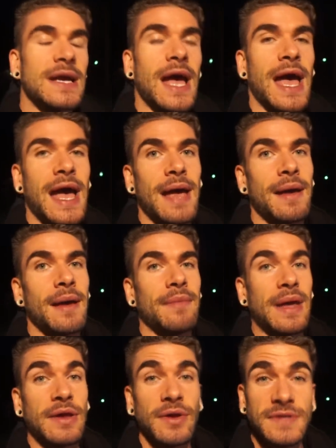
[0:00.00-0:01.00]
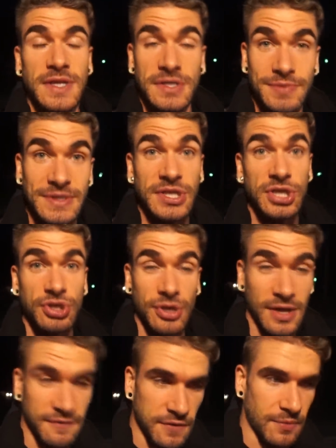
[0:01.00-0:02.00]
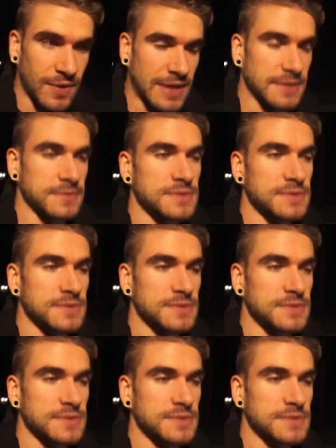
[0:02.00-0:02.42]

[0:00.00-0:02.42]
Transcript: Um, and you also get a sweet t-shirt if you win.